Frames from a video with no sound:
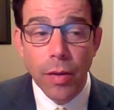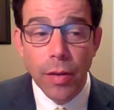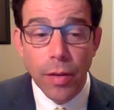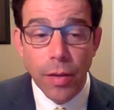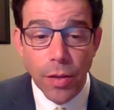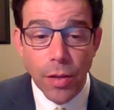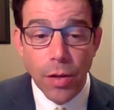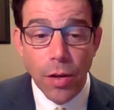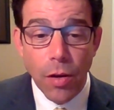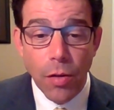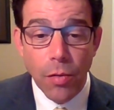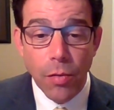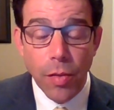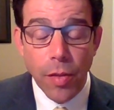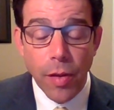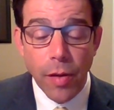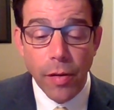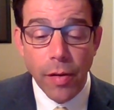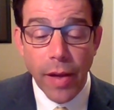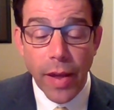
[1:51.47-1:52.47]
you know,
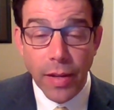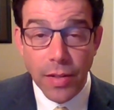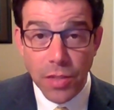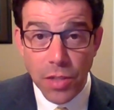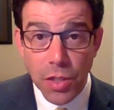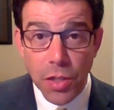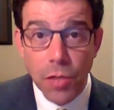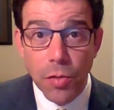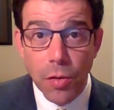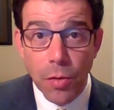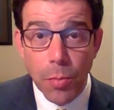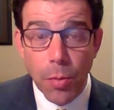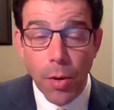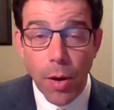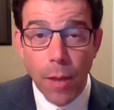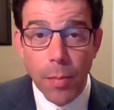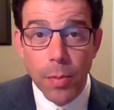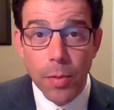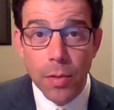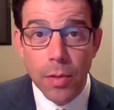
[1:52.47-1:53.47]
they're executed
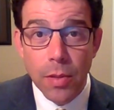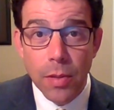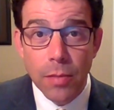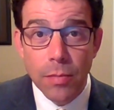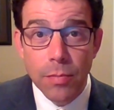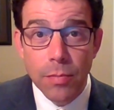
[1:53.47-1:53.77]
properly?